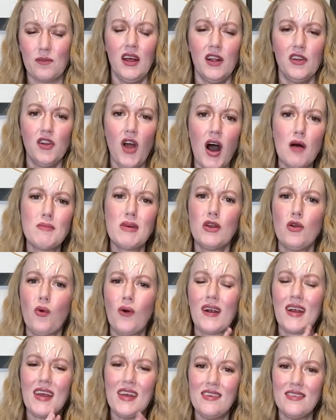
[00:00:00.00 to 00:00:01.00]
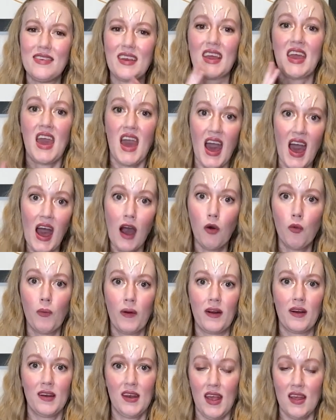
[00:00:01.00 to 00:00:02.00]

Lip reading: Nom Anor is a coward.